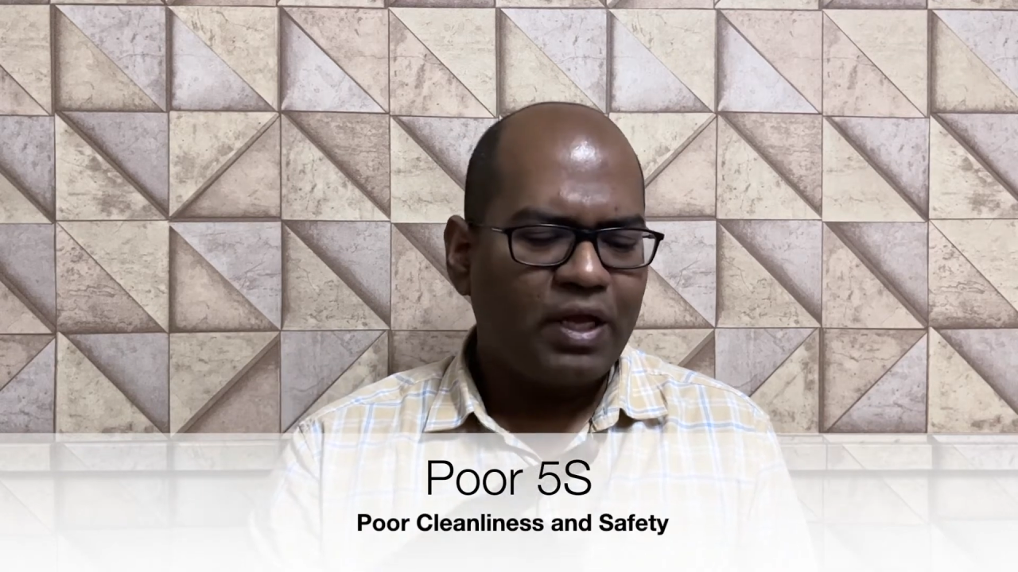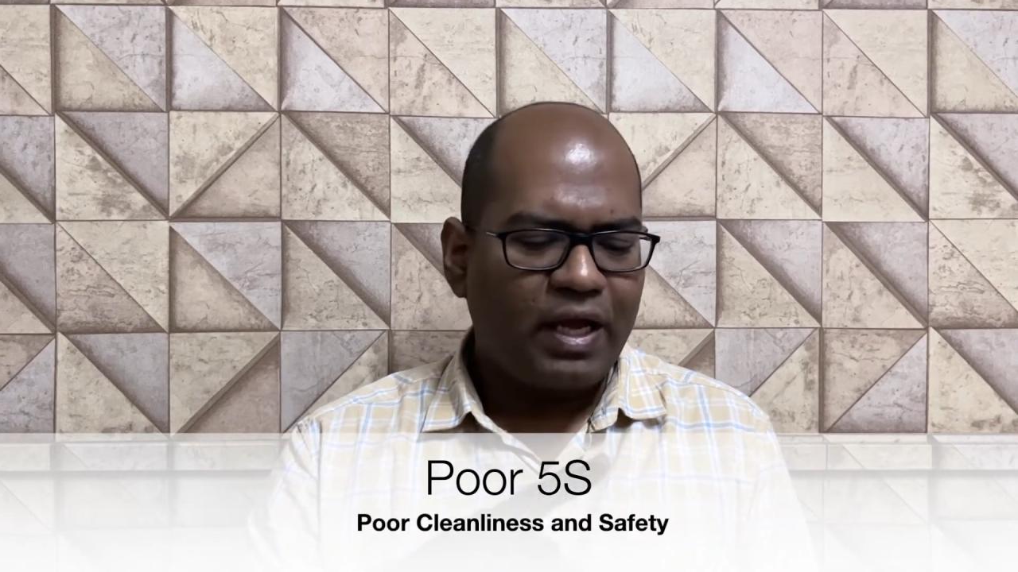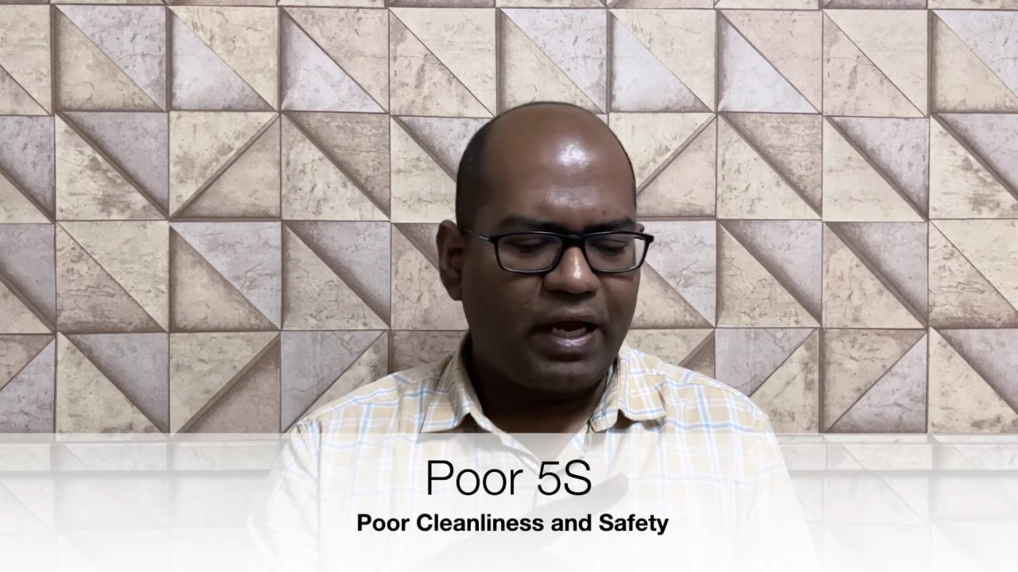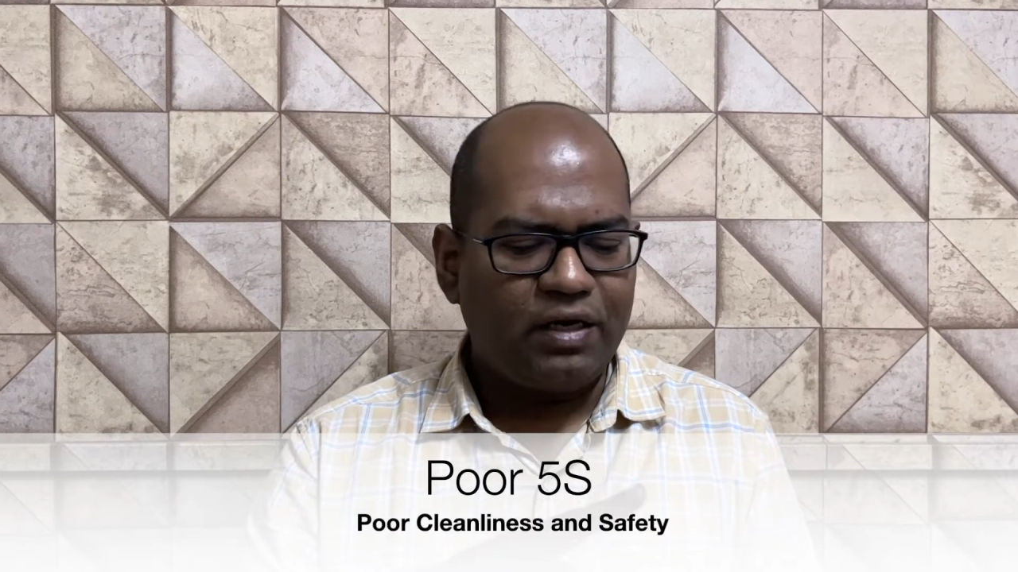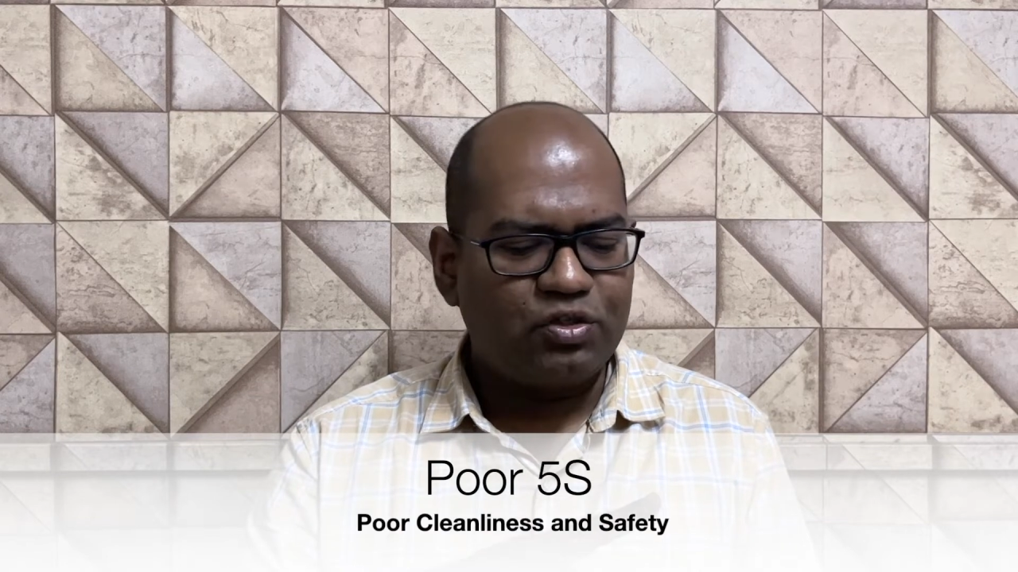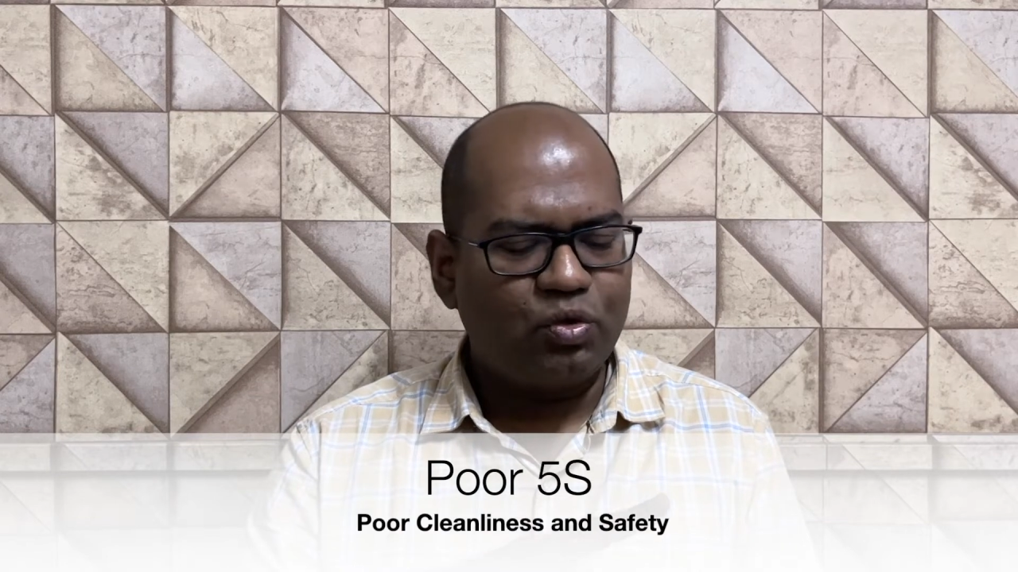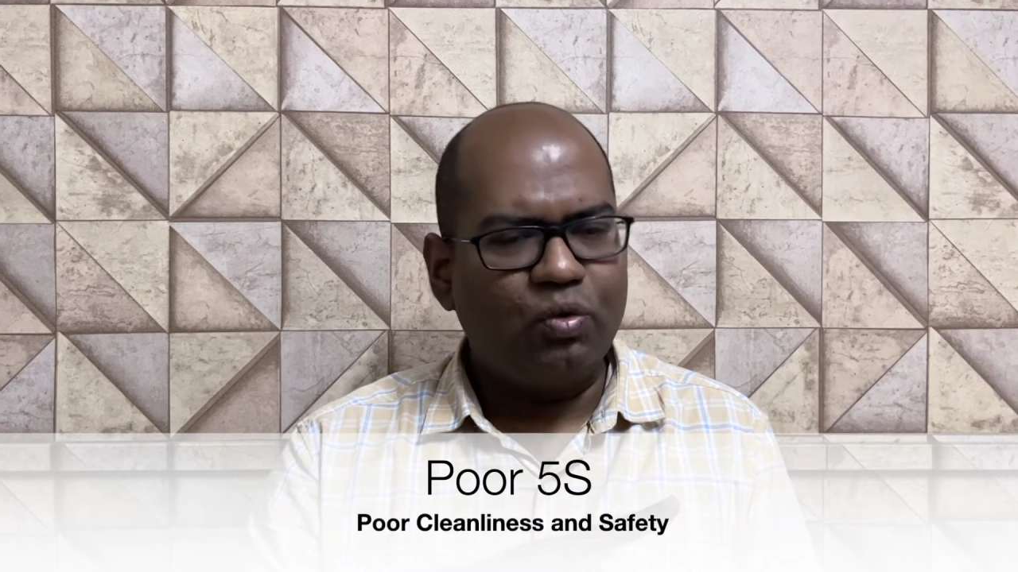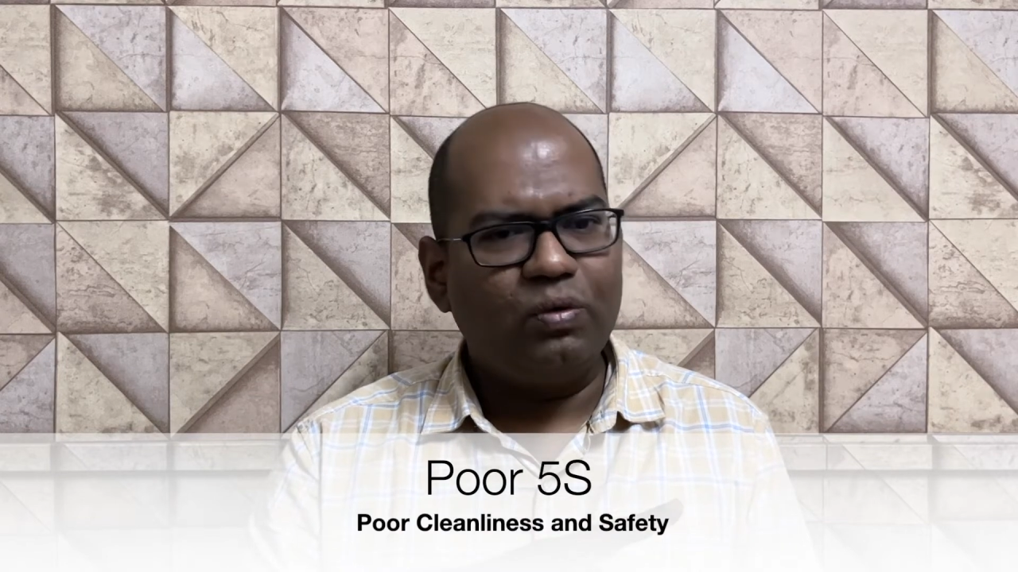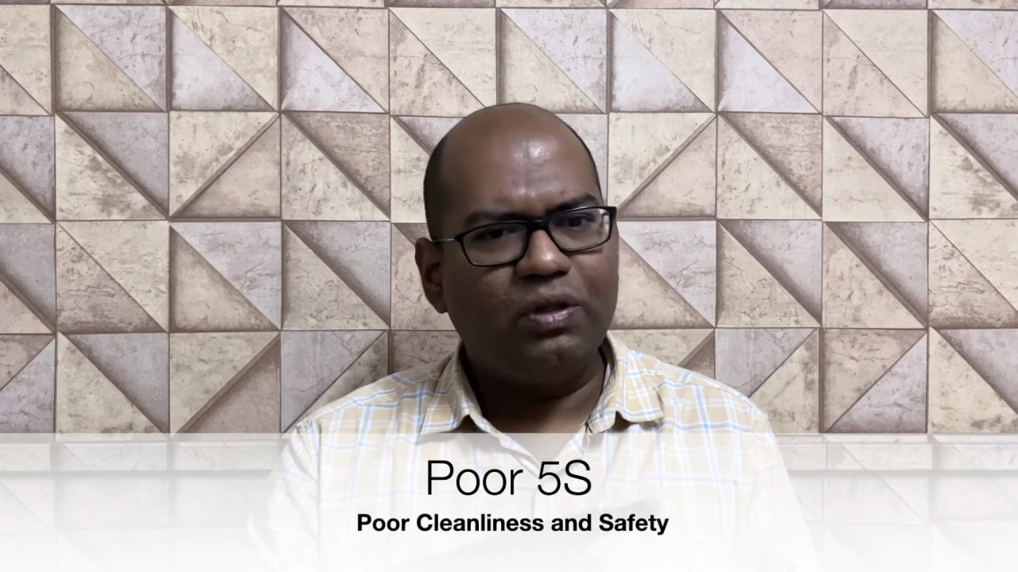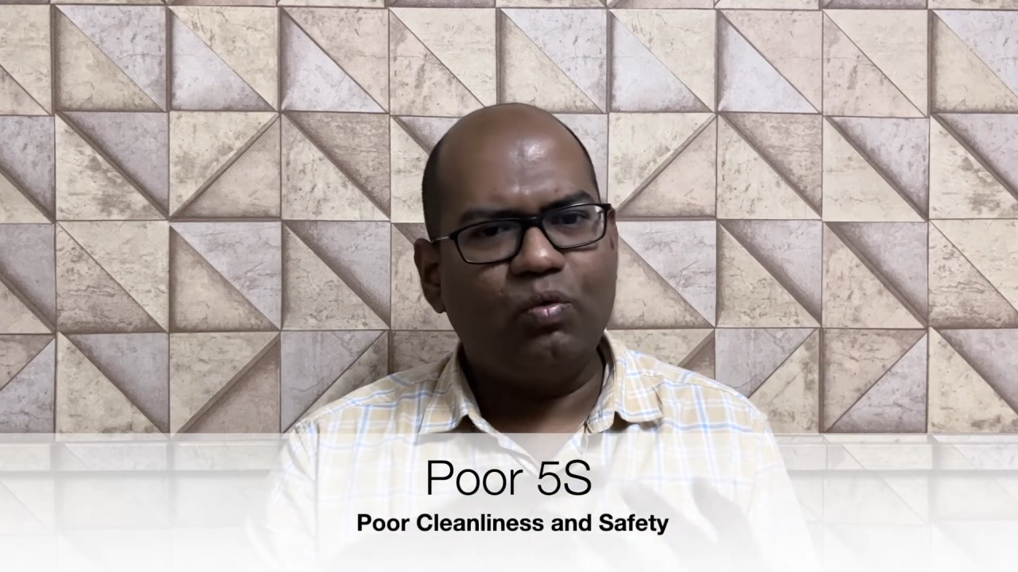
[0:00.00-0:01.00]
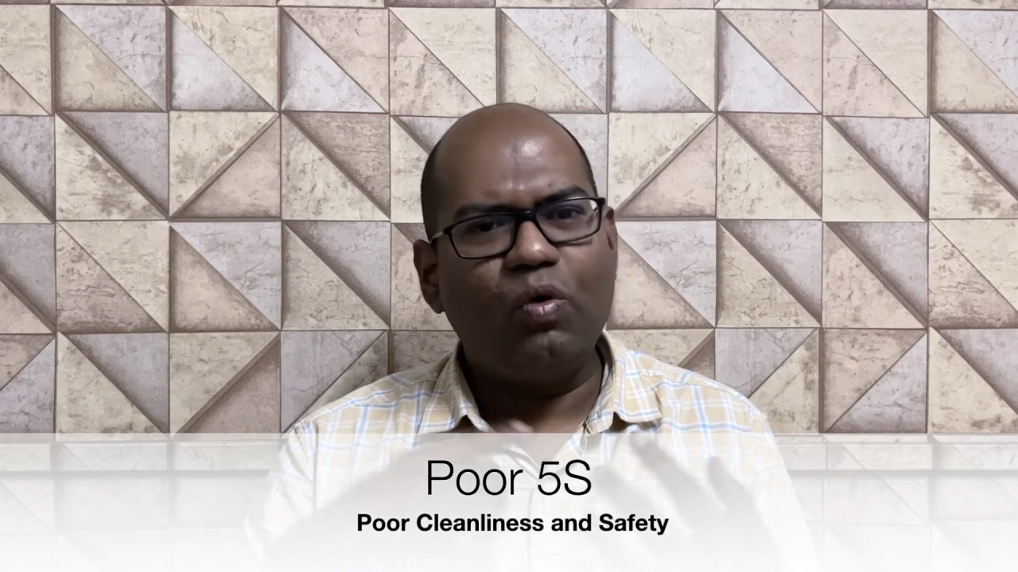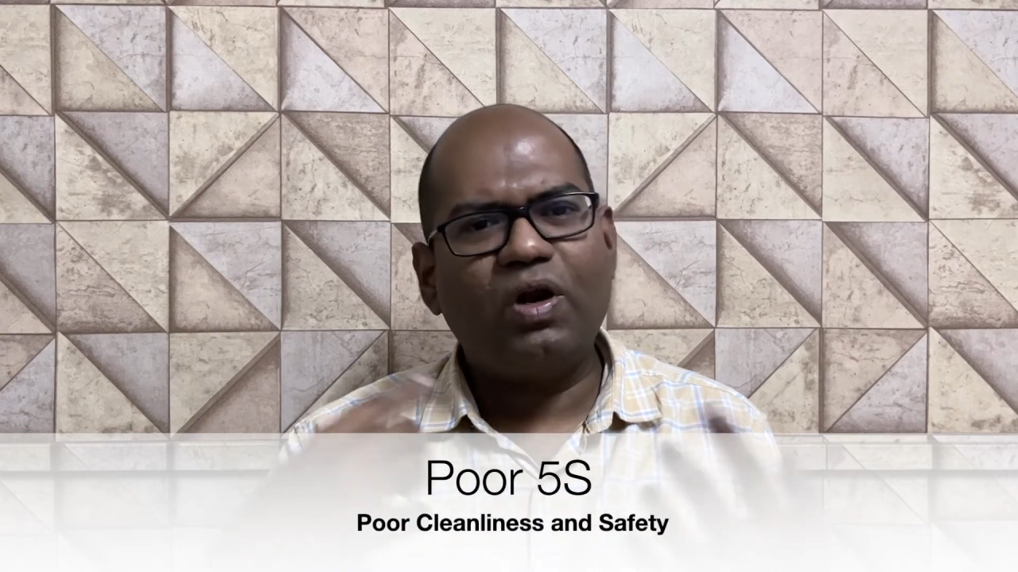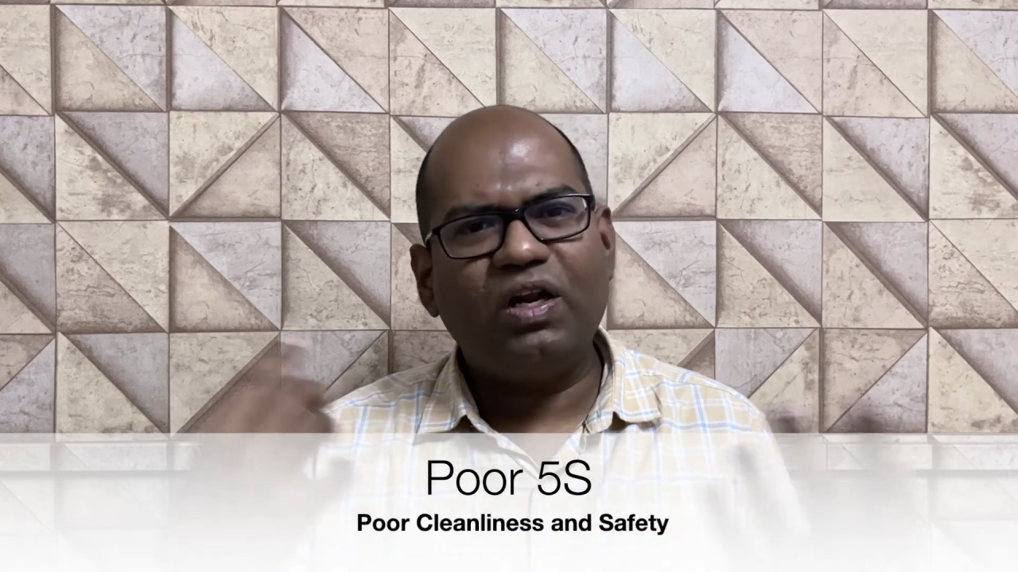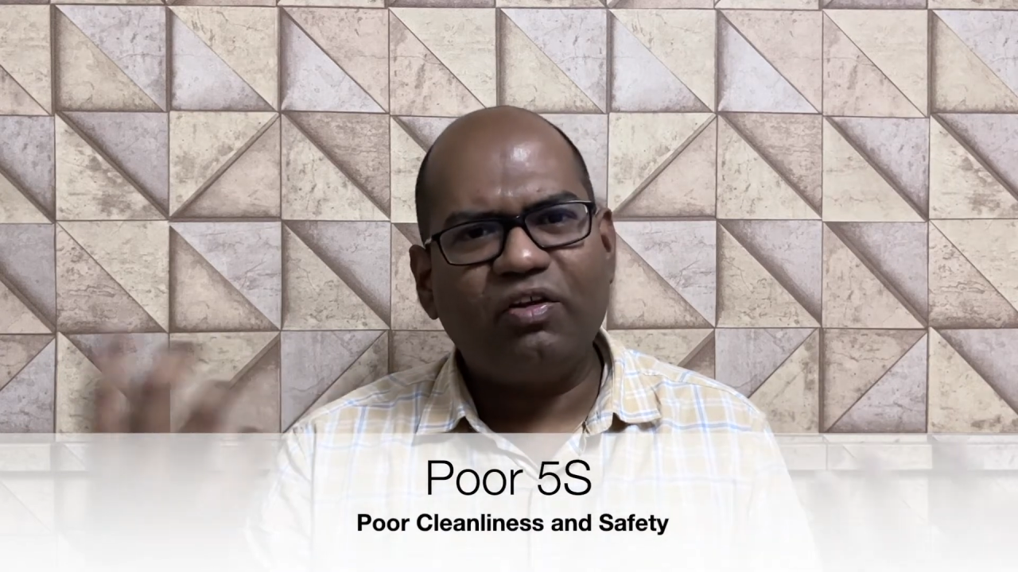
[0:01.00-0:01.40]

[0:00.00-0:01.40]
And so the overall,